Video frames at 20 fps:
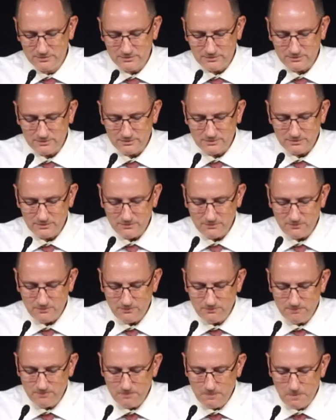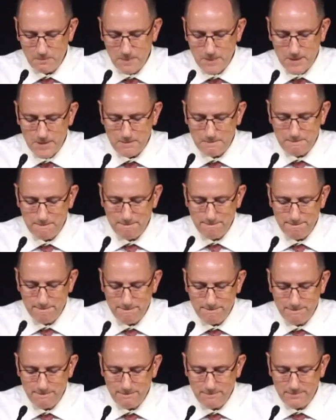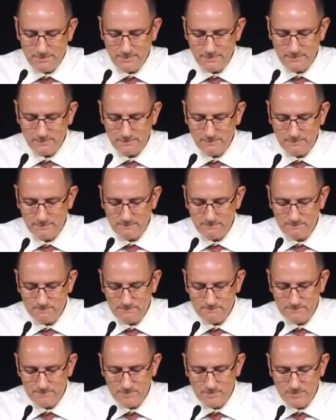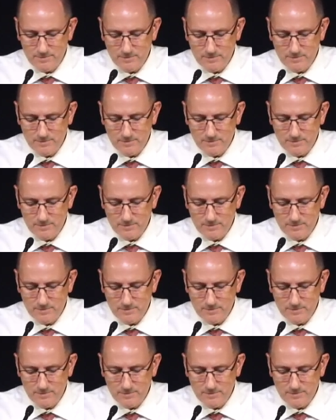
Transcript: [no speech]